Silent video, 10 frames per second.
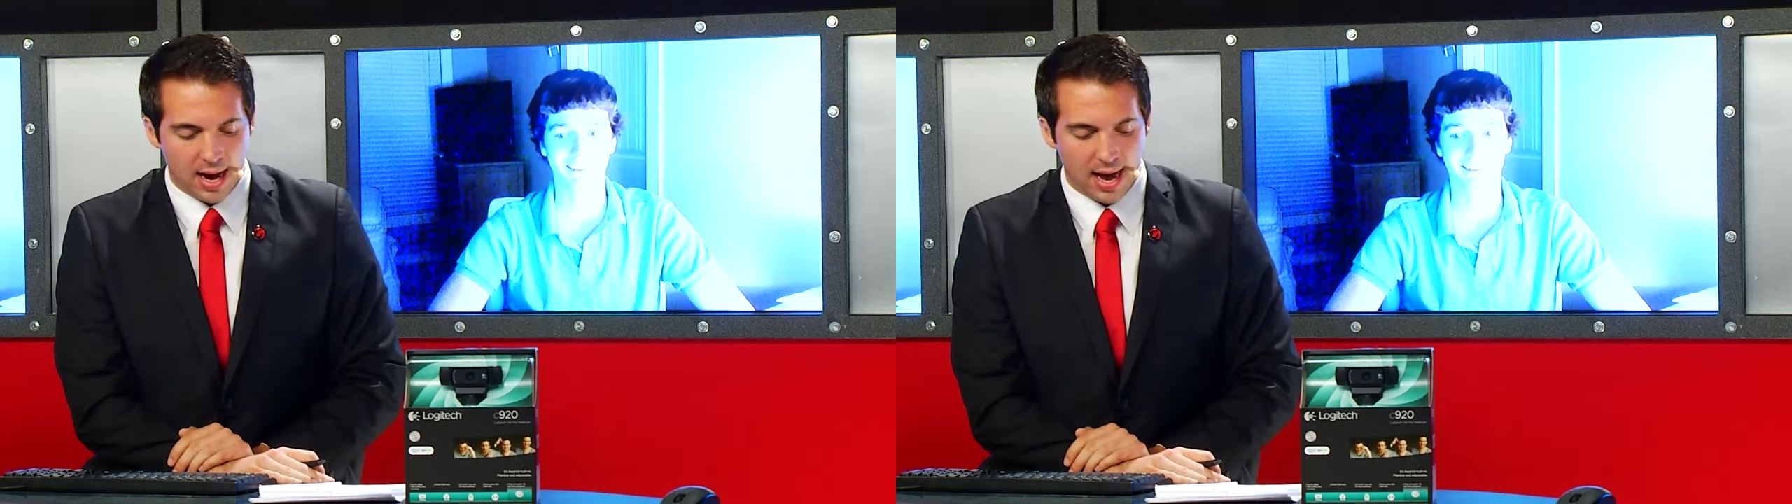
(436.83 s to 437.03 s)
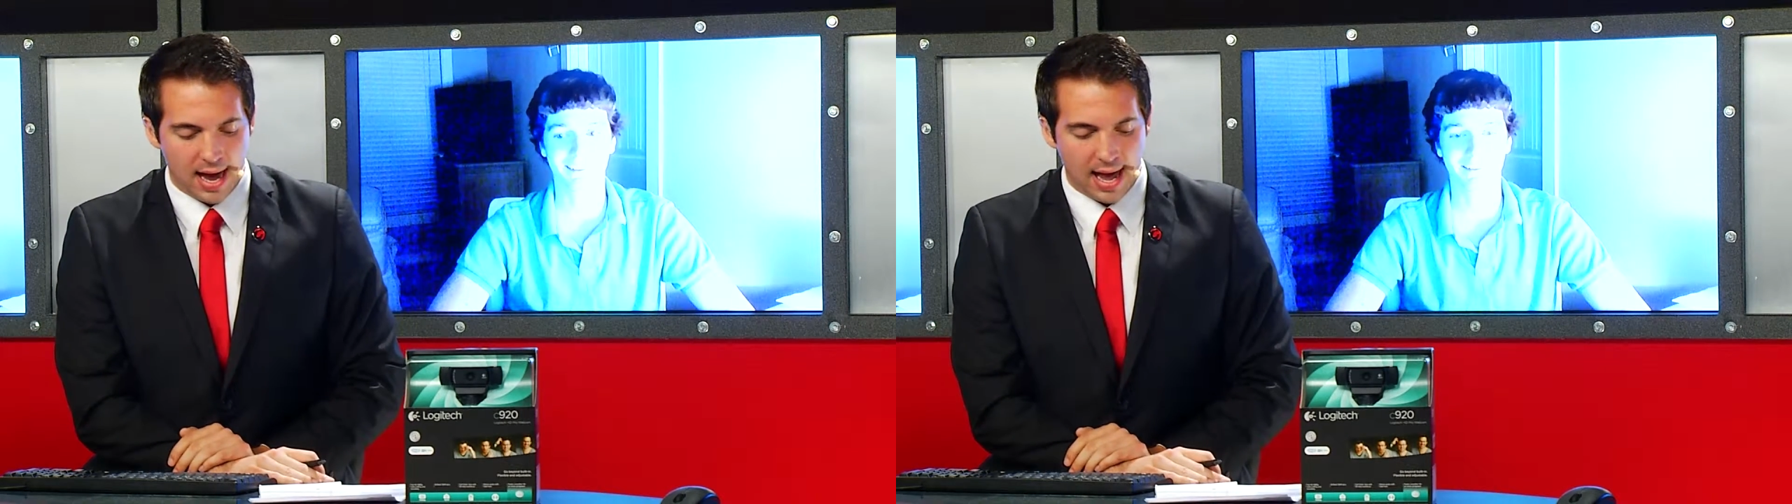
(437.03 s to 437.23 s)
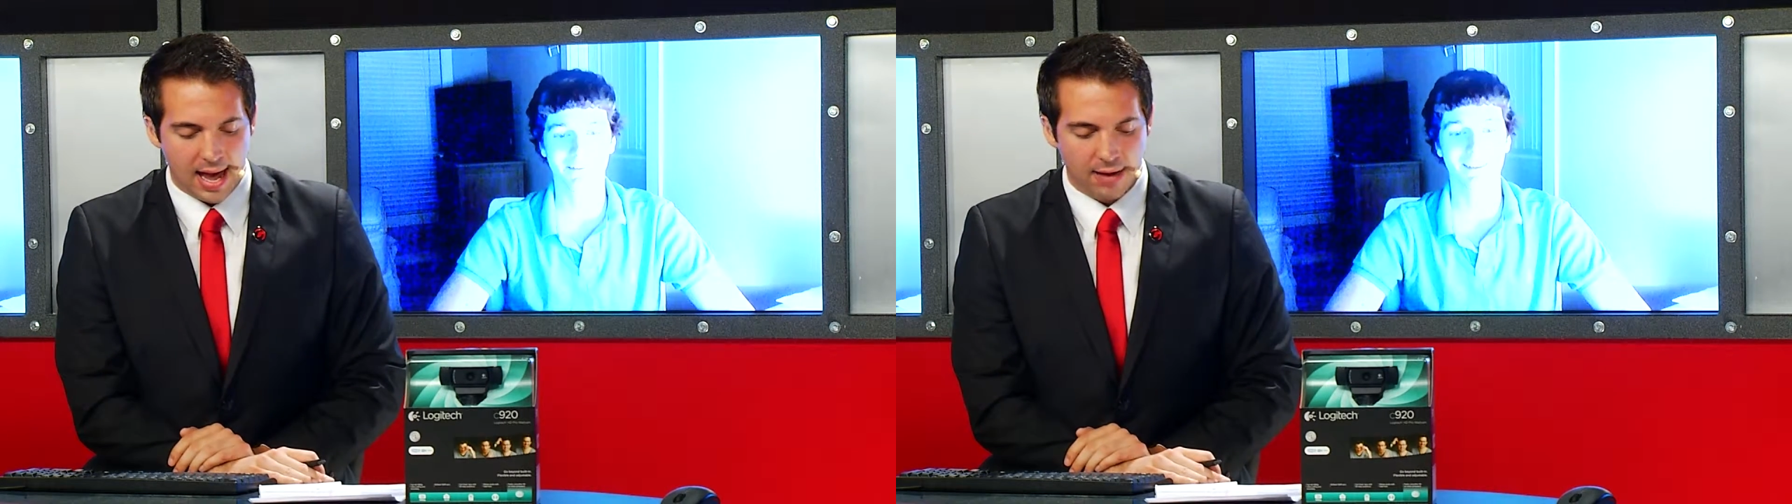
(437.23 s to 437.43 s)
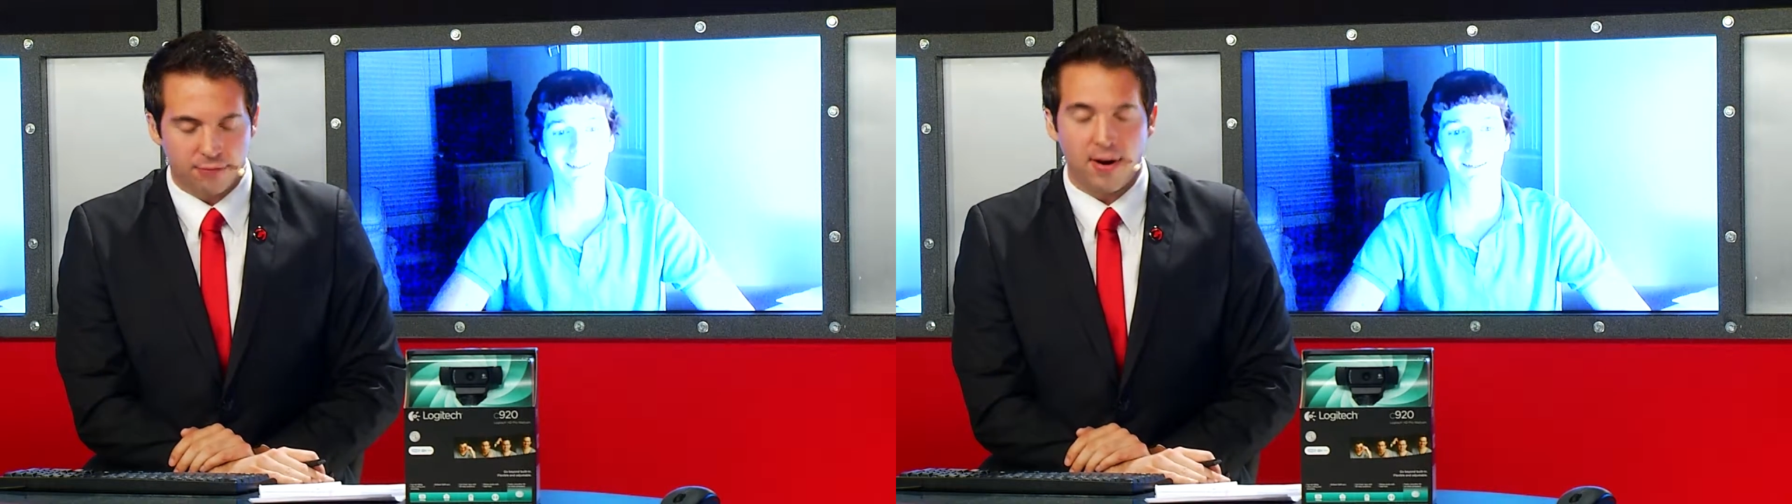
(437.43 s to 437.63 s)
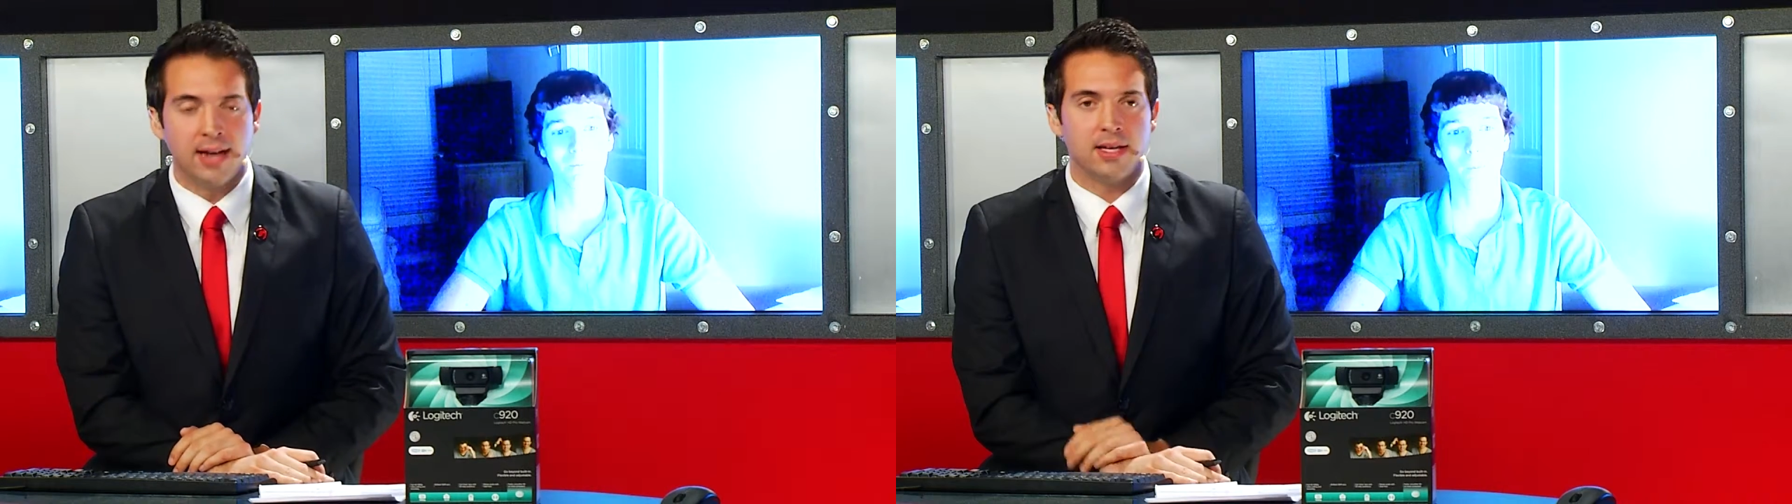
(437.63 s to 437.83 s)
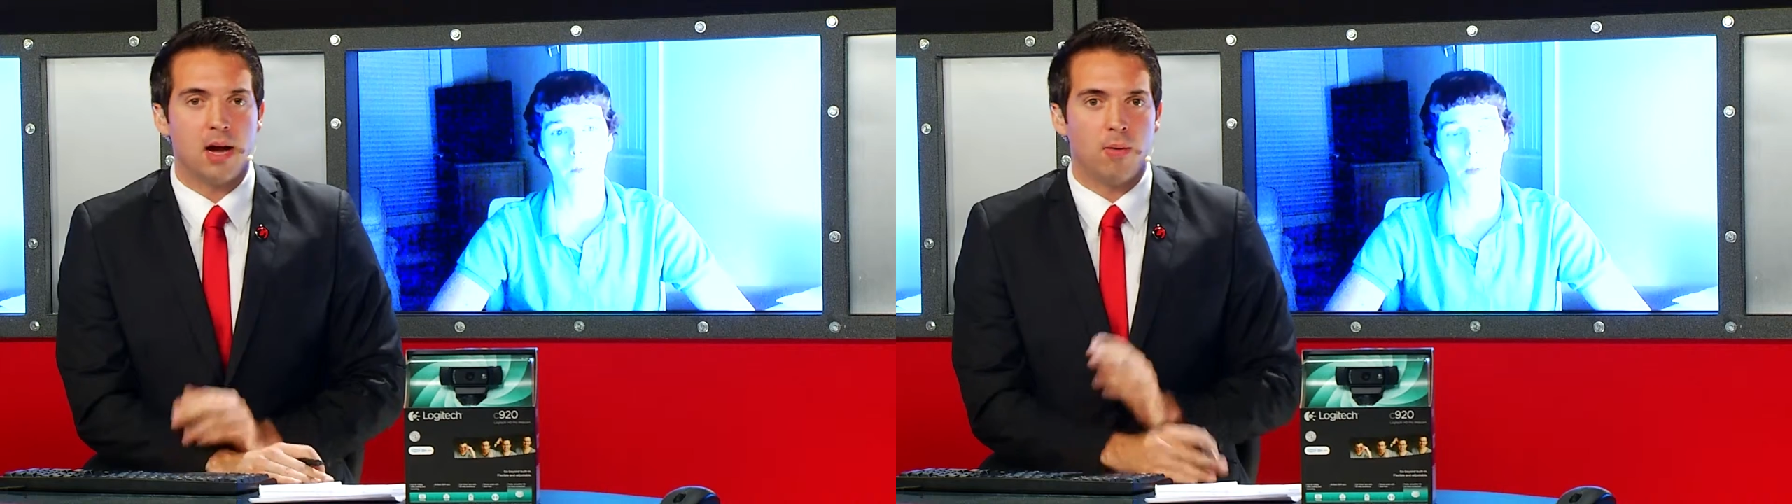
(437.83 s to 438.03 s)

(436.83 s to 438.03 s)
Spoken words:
And finally,